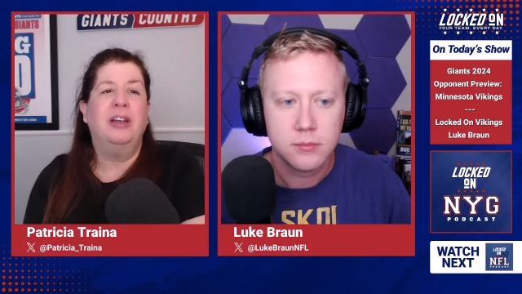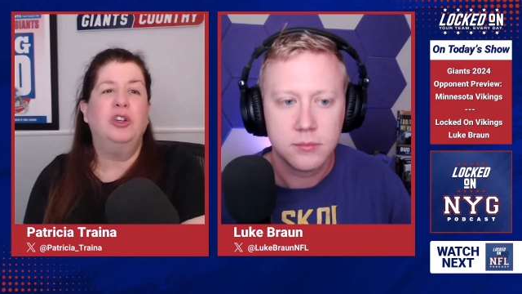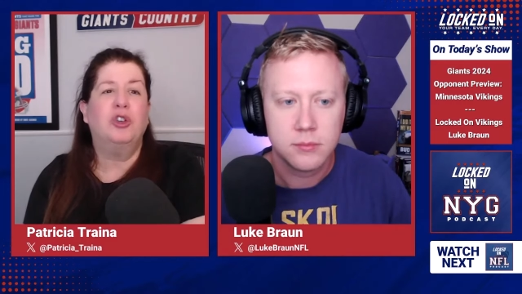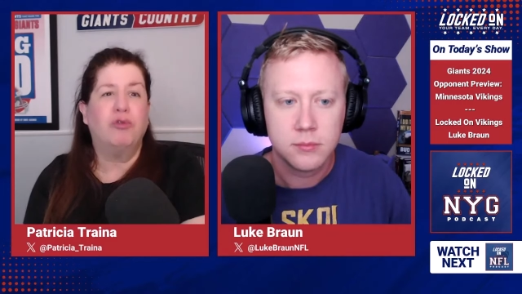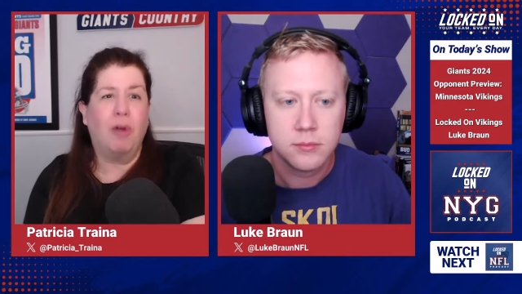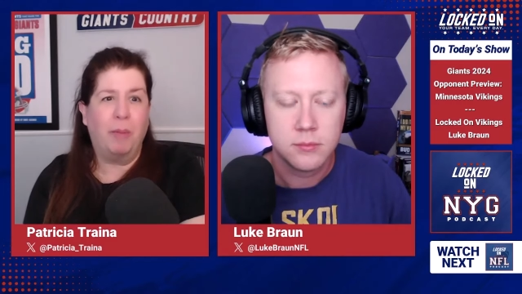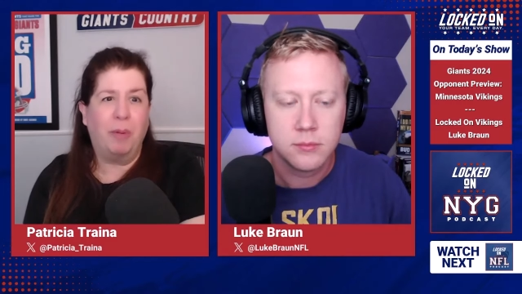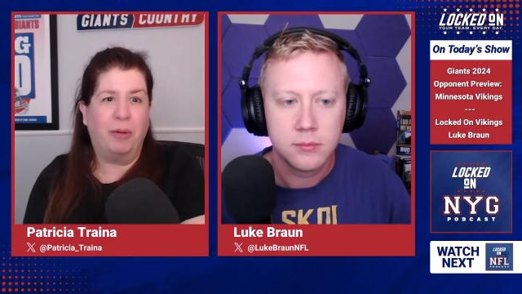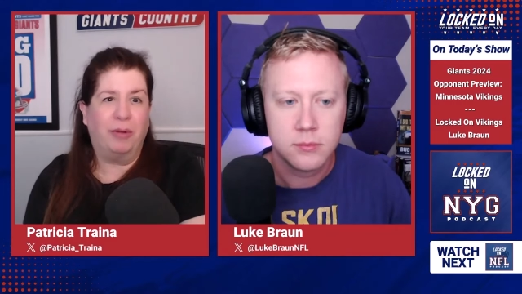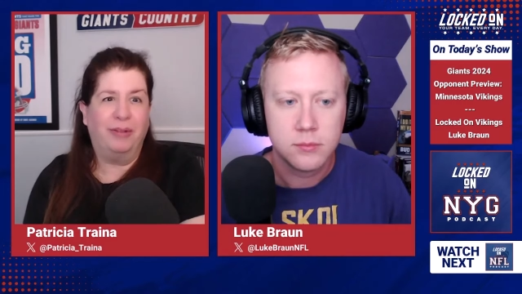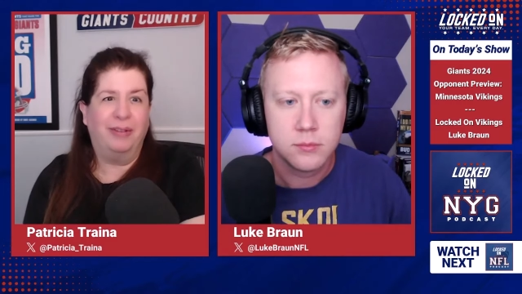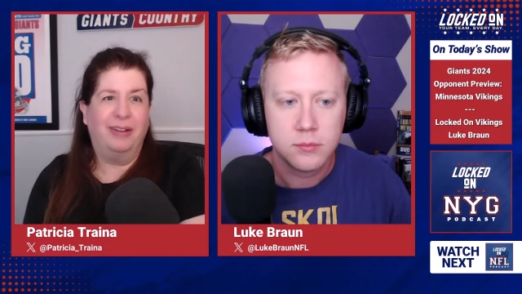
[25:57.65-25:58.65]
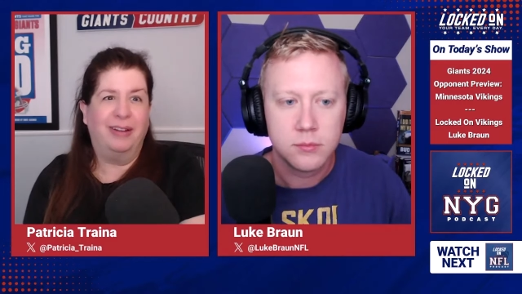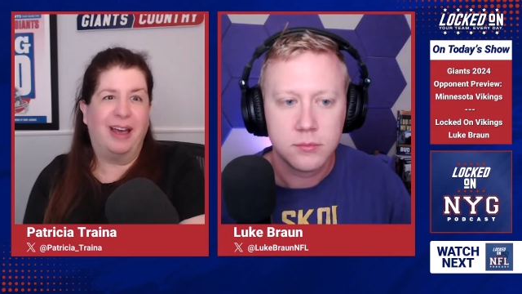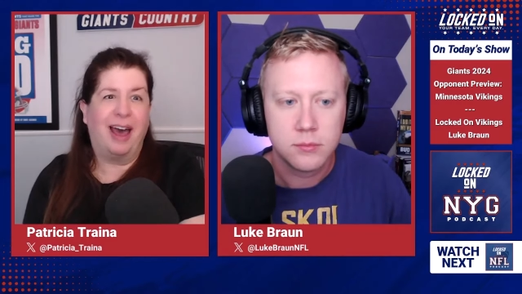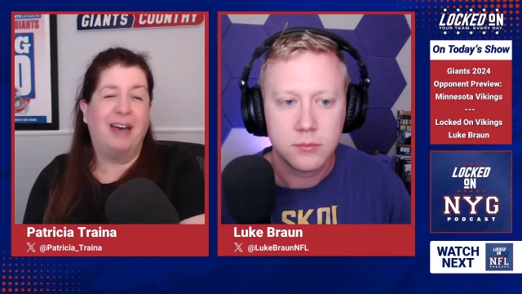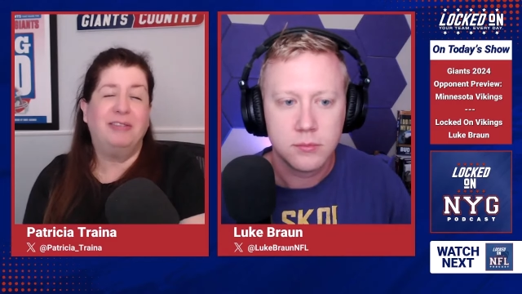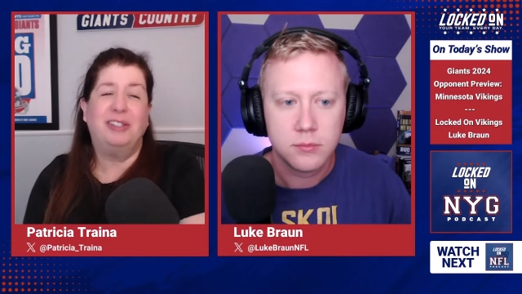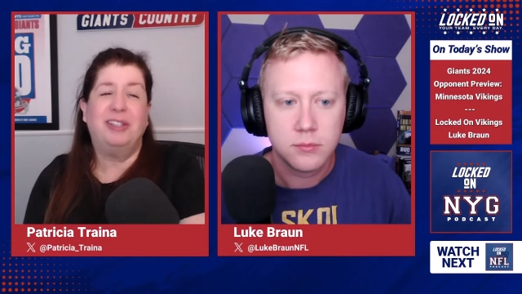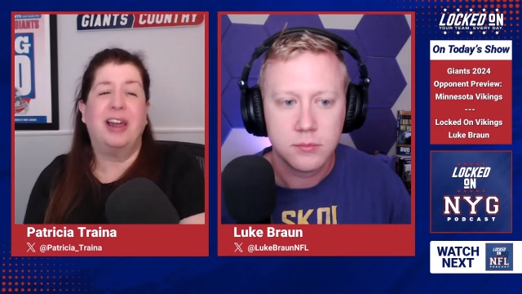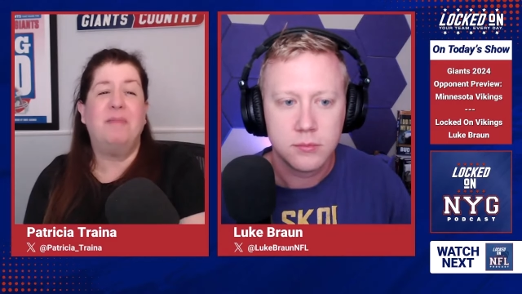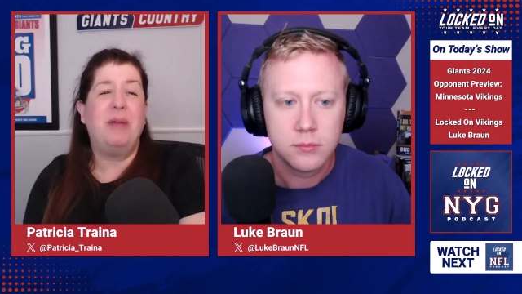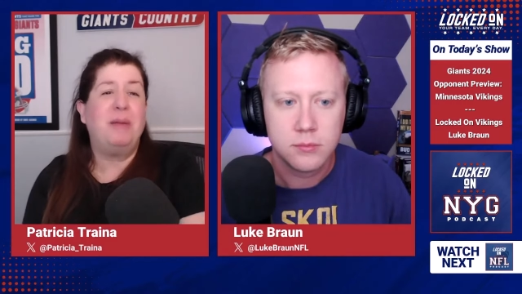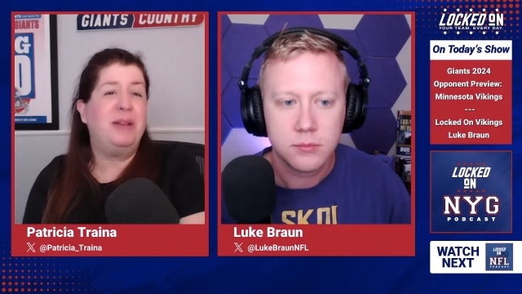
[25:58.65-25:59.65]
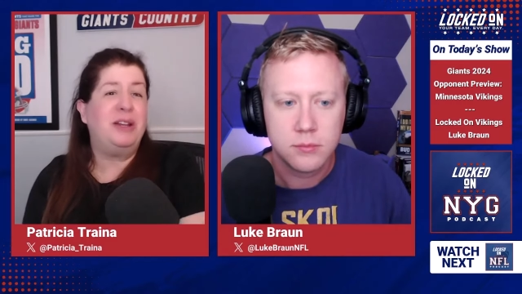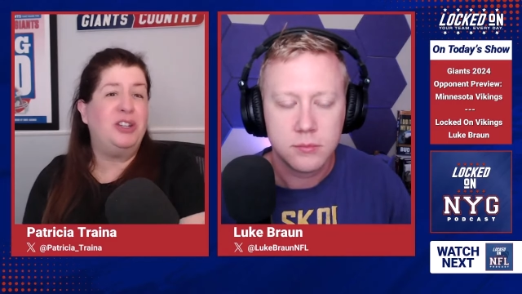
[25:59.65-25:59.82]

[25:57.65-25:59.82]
Speaker 1: trouble outside of maybe